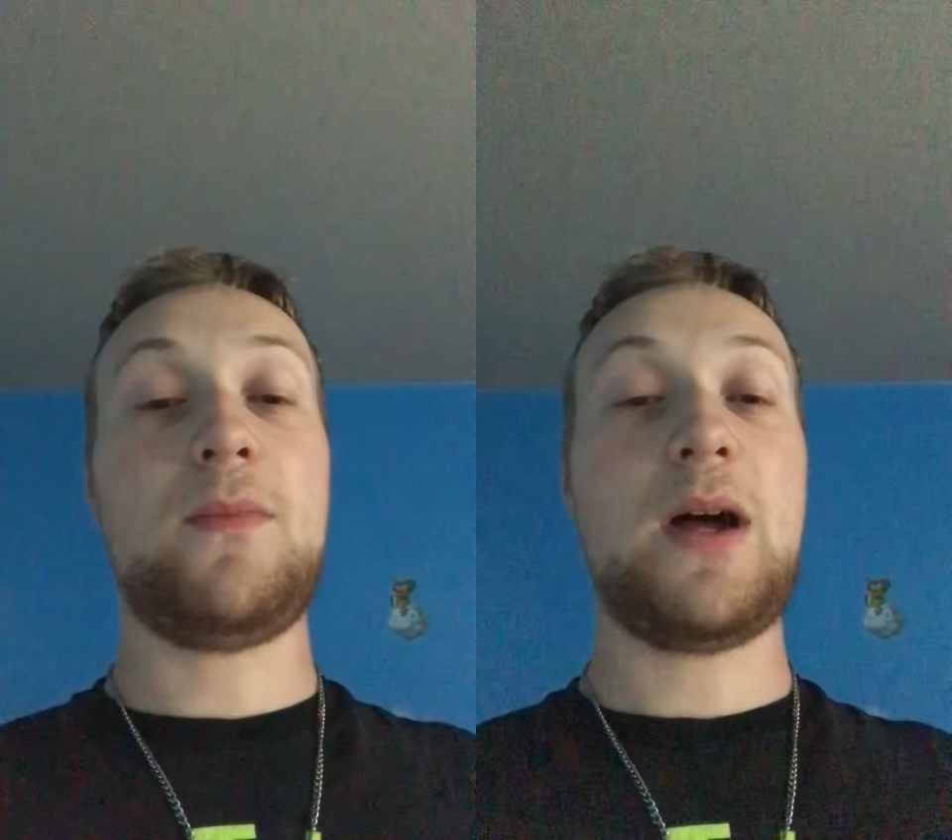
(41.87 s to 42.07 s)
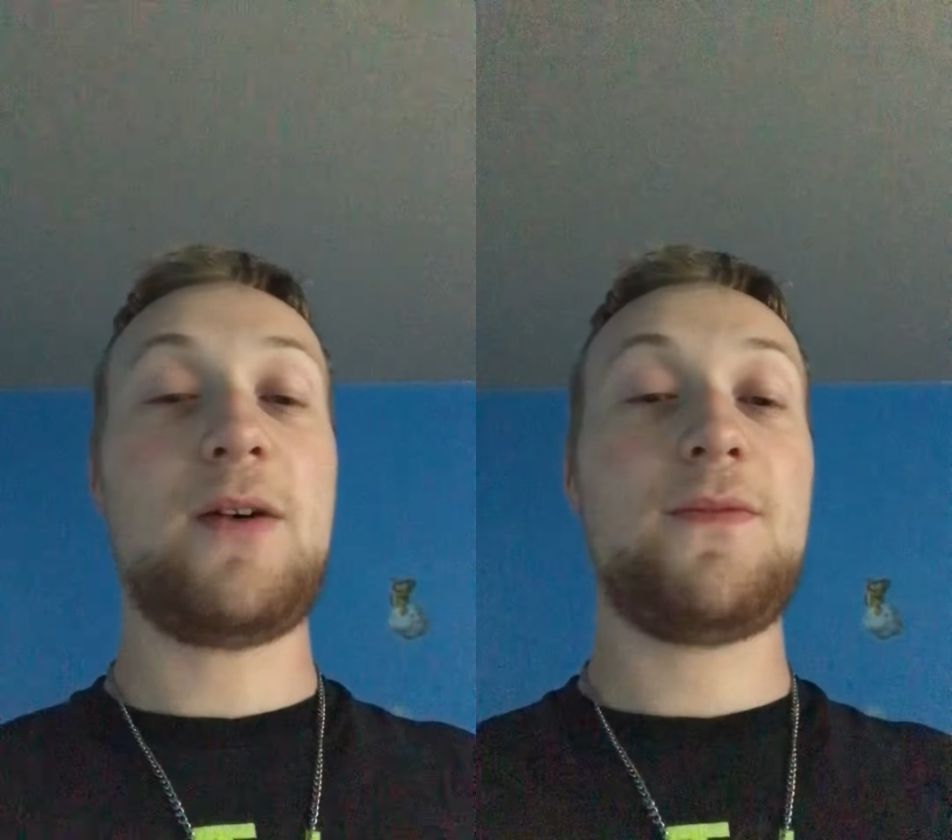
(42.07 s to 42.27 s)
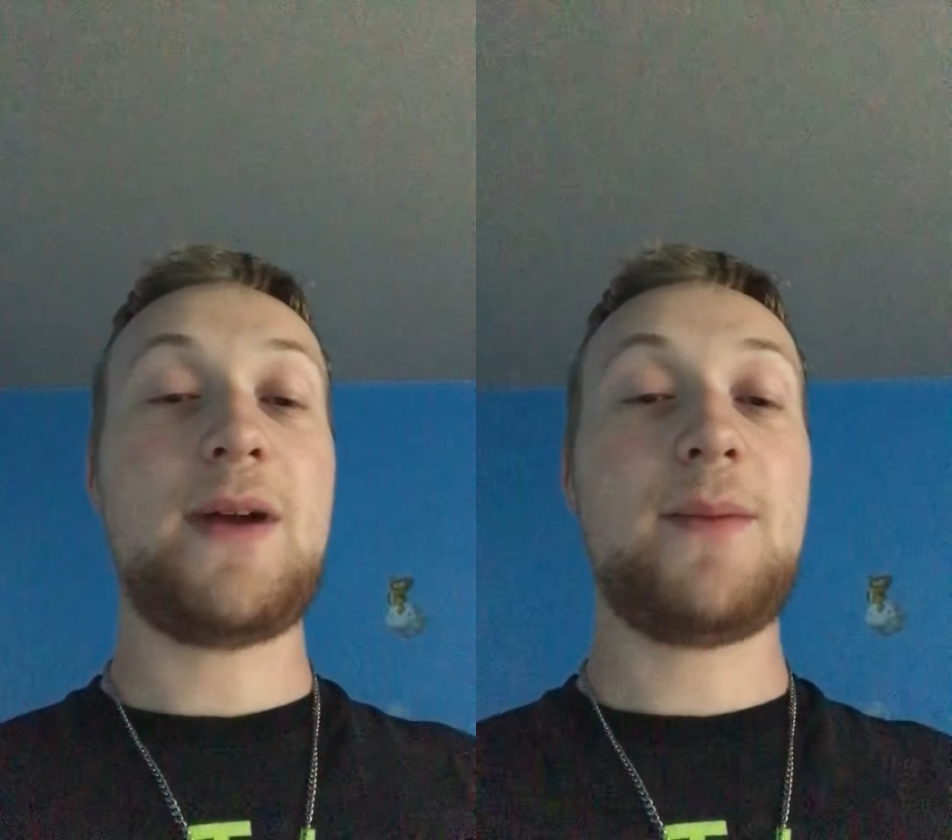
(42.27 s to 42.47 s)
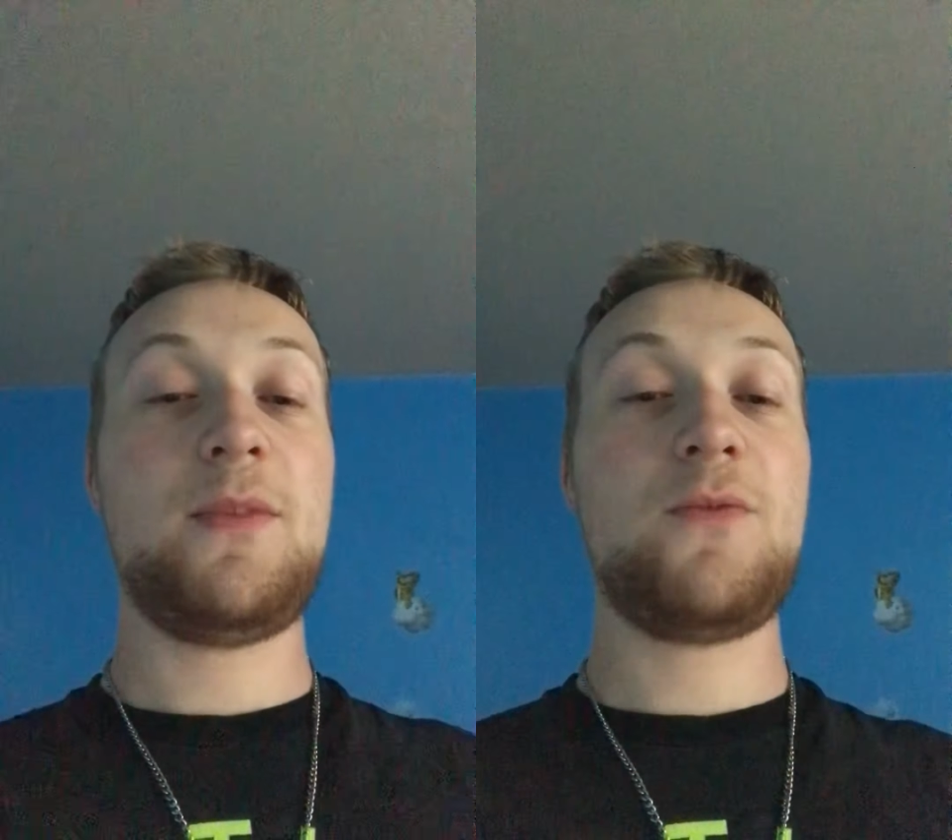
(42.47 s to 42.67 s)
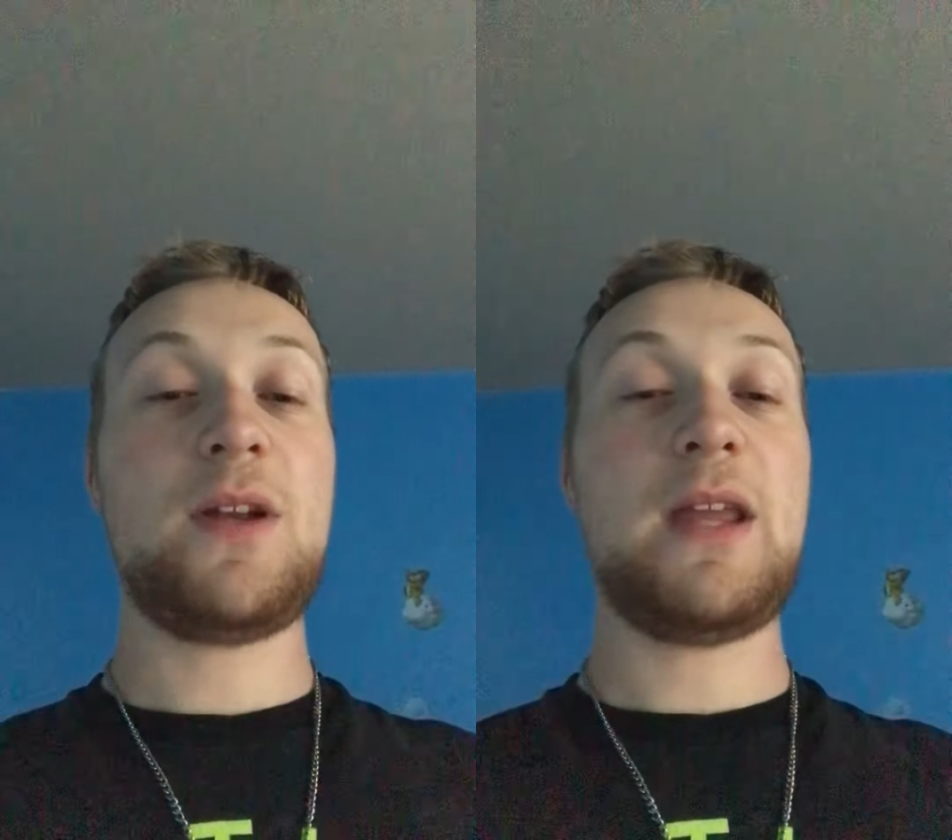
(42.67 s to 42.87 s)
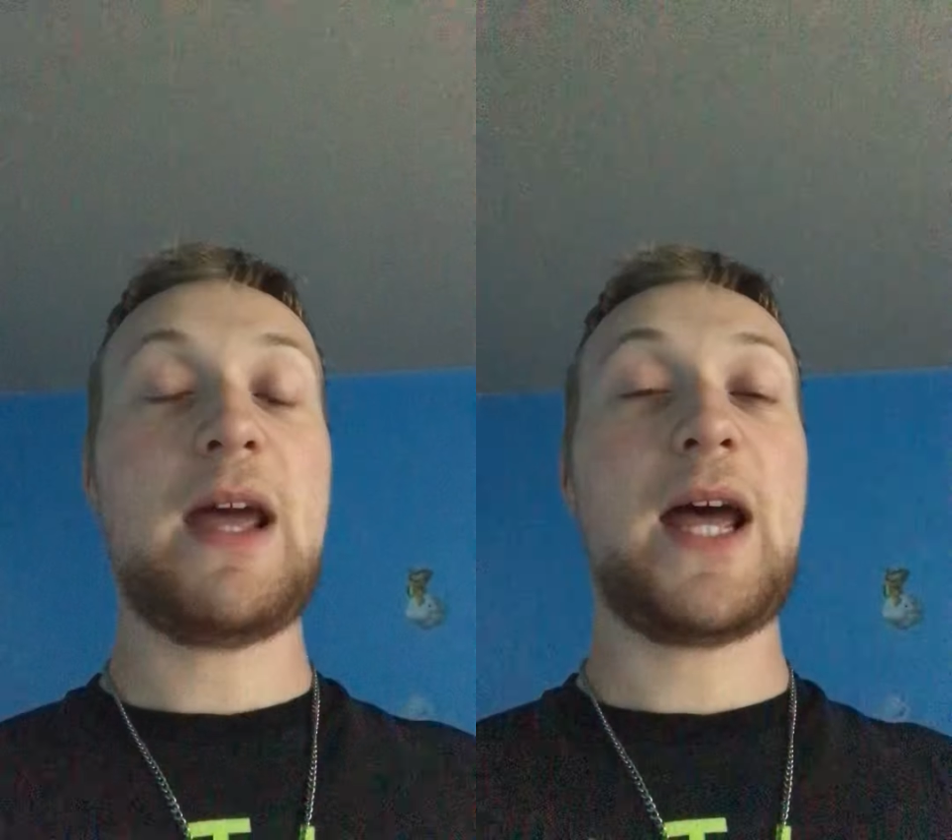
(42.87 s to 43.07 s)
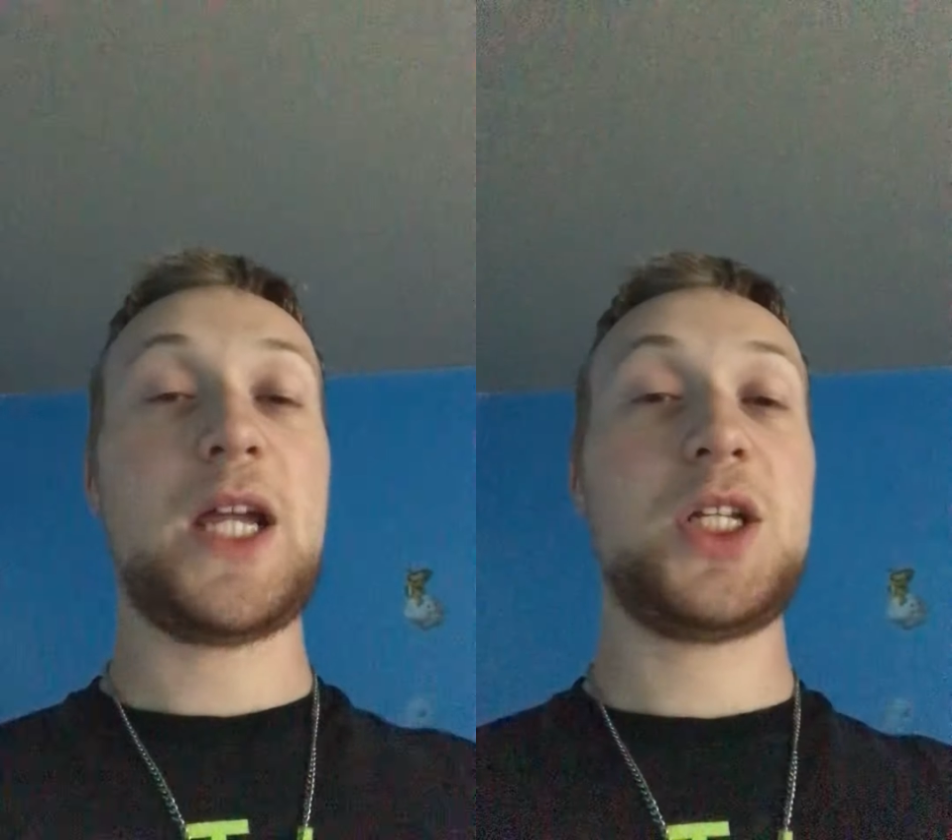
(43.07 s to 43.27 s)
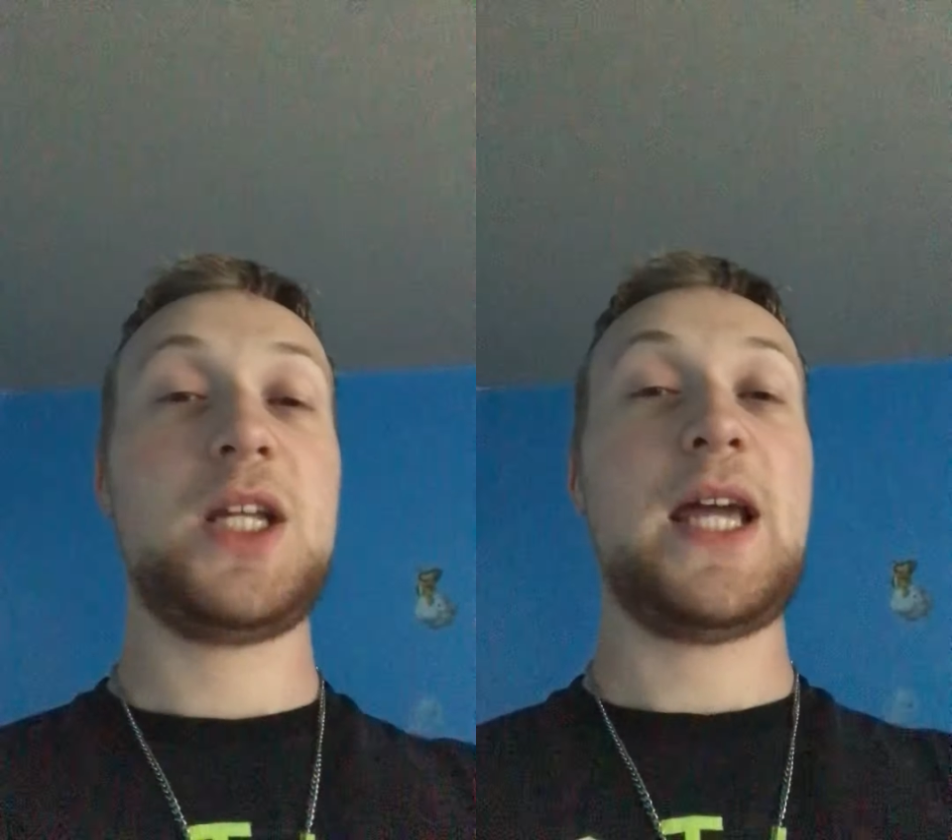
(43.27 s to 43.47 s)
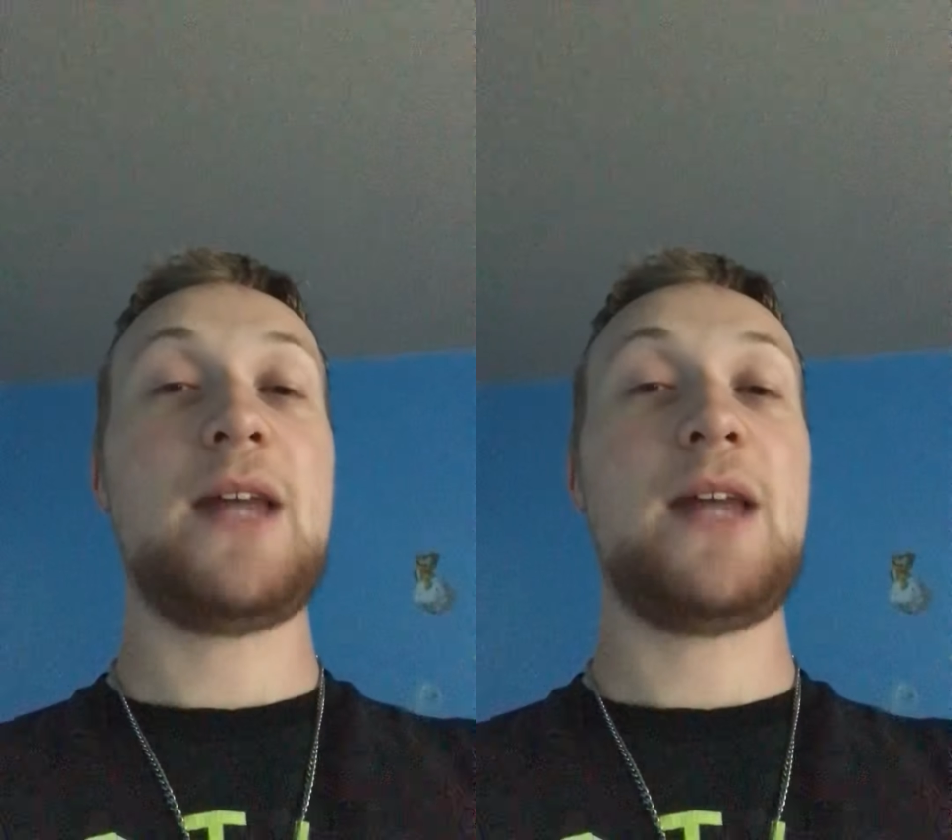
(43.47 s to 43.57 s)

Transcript: our family friend Ashley,